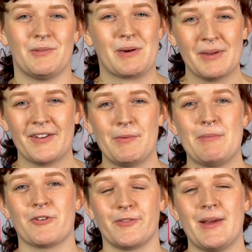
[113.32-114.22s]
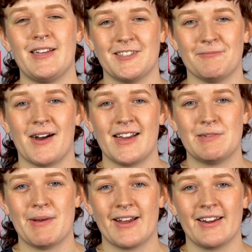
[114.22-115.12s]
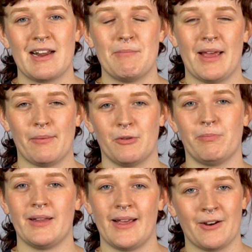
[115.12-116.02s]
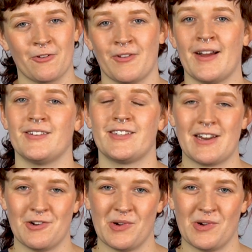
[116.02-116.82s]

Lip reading: they'll probably have a bit more of a peace of mind about it and be able to plan around that